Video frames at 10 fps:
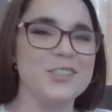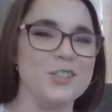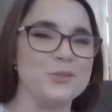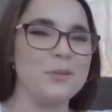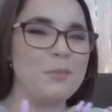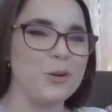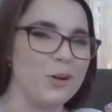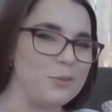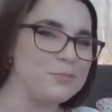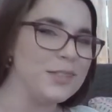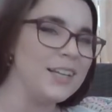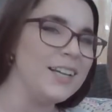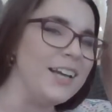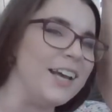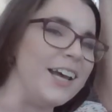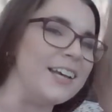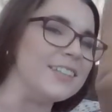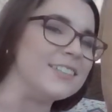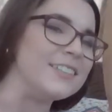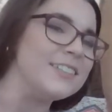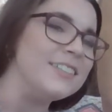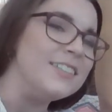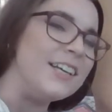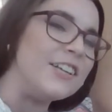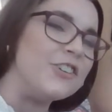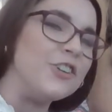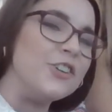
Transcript: Here's my mom and her